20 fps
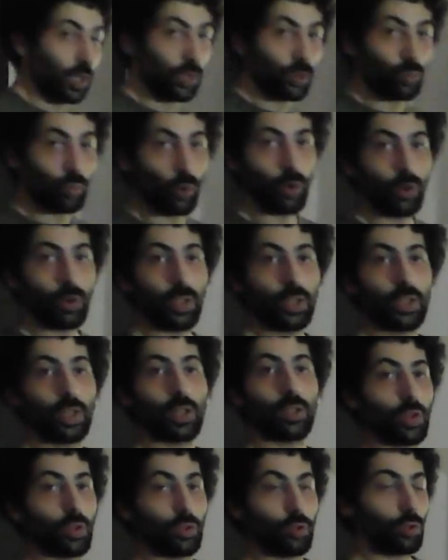And worried
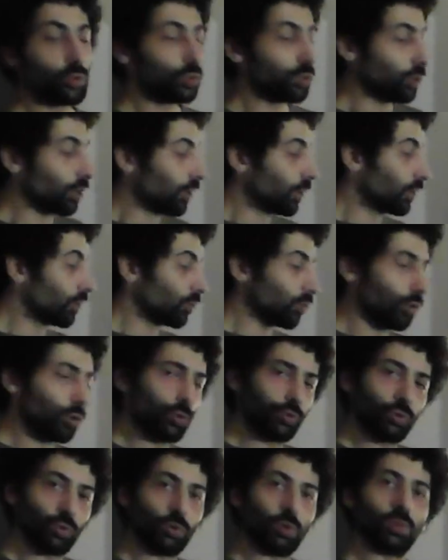and neutral is
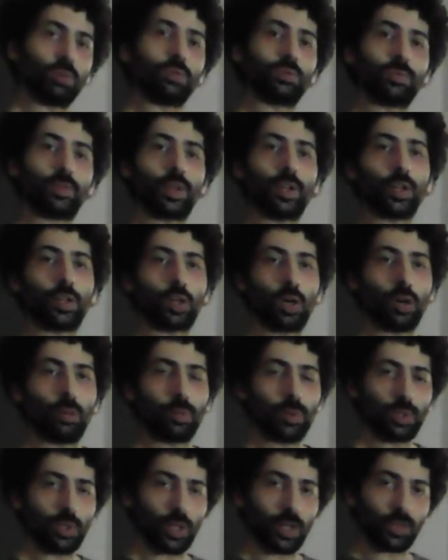also very
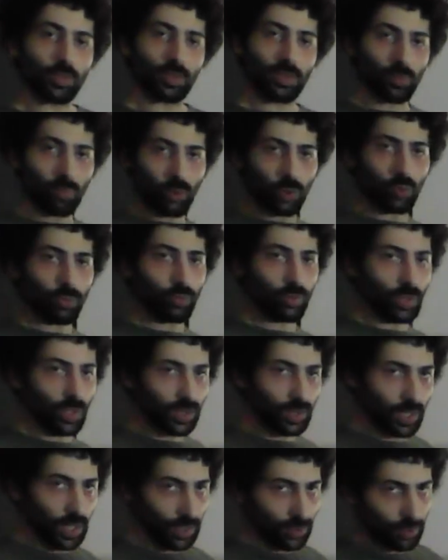common, like someone who's
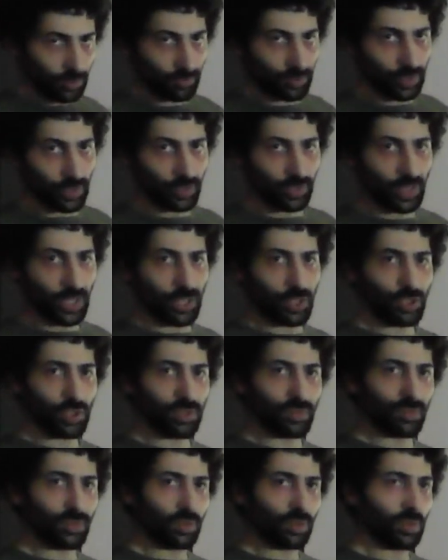at the end of their day
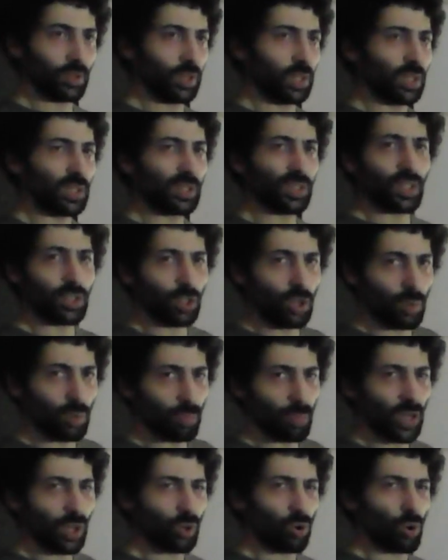shift, they come
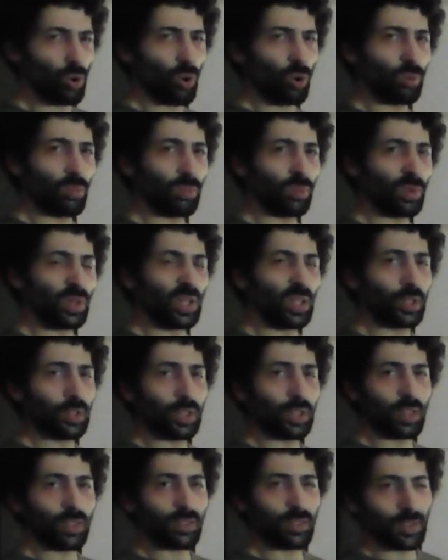back home,
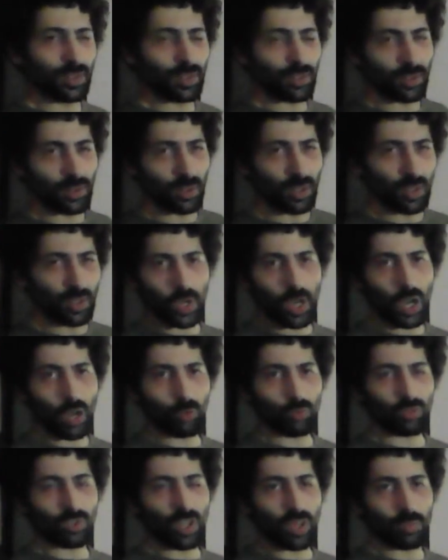they see the
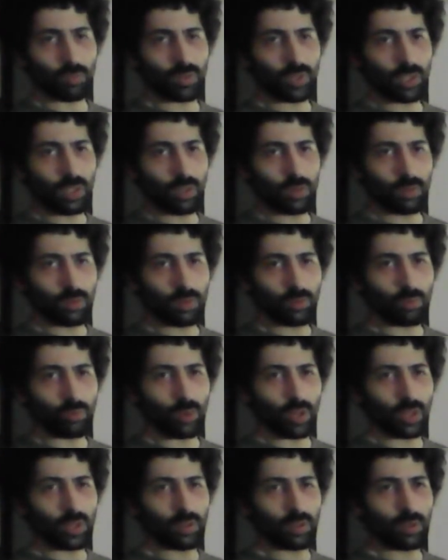house empty,
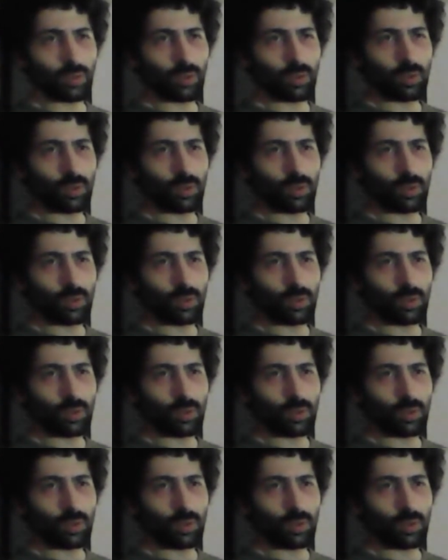right?